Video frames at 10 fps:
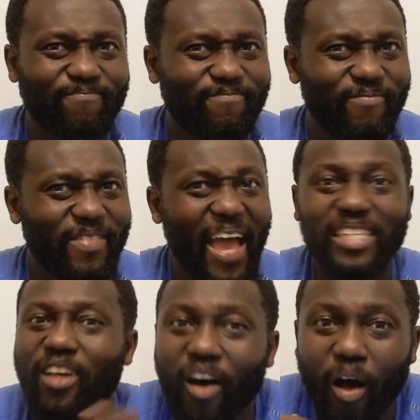
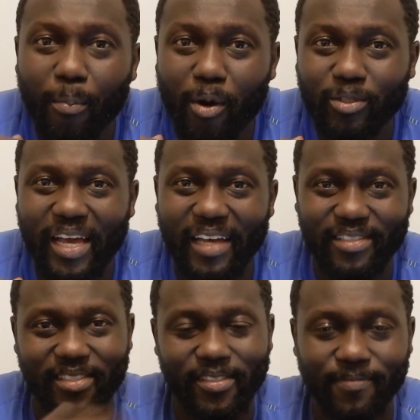That's all
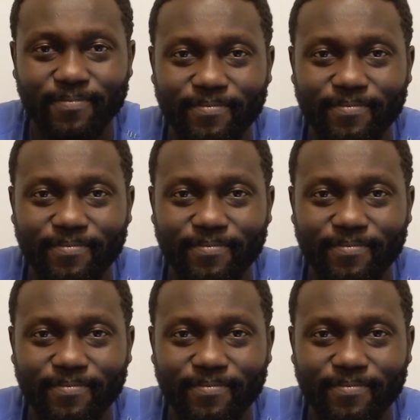protests.